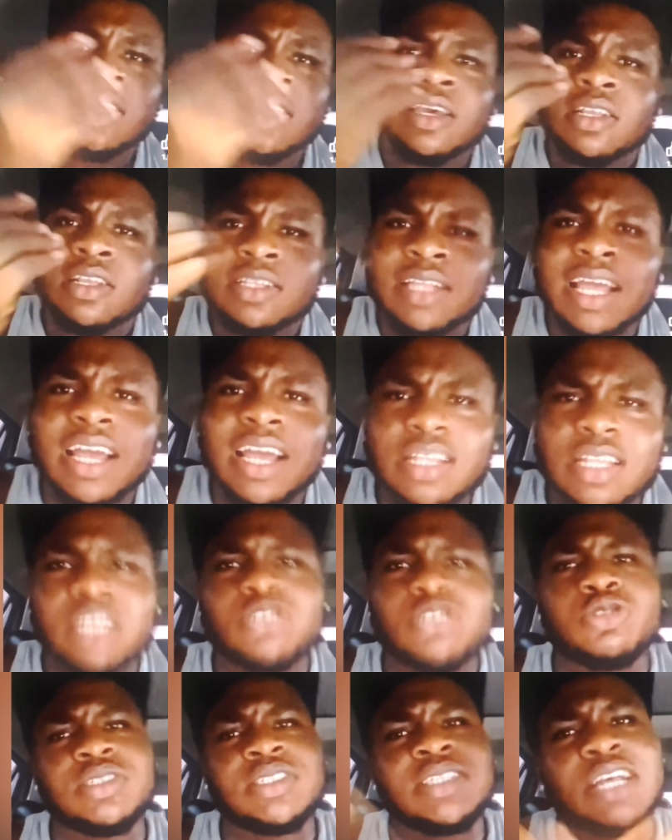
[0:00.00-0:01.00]
then they should
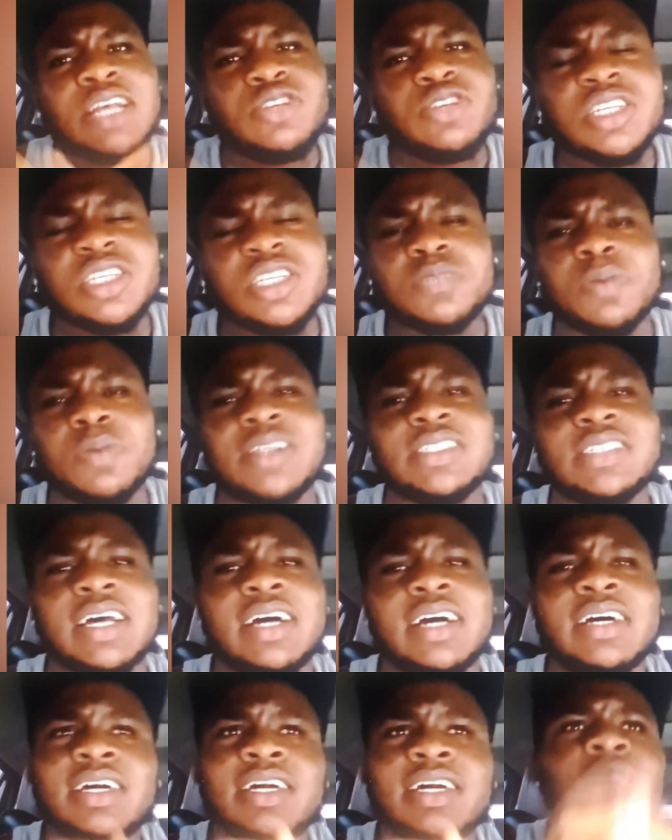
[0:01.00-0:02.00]
settle this matter.
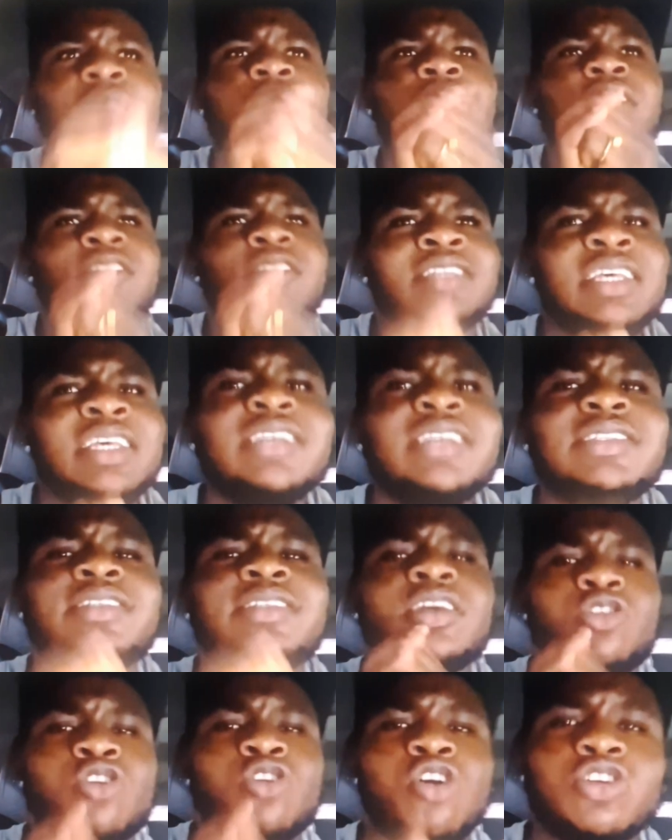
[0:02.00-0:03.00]
Since the
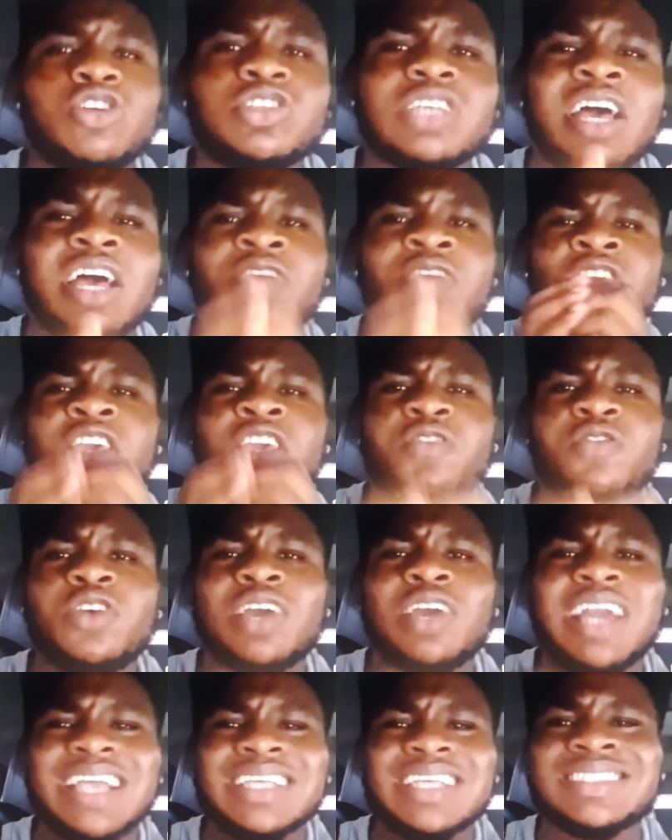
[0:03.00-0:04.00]
court have given you
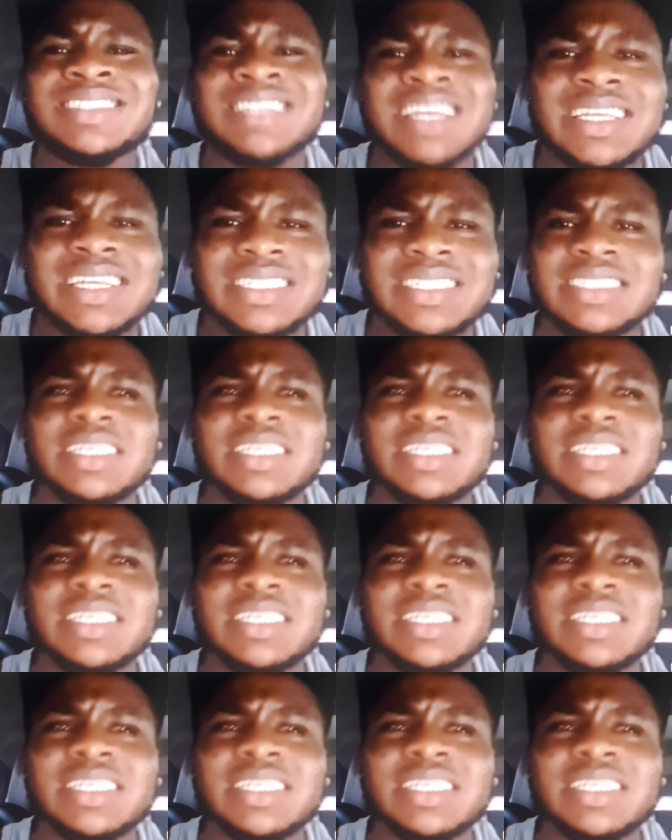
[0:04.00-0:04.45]
guys dates,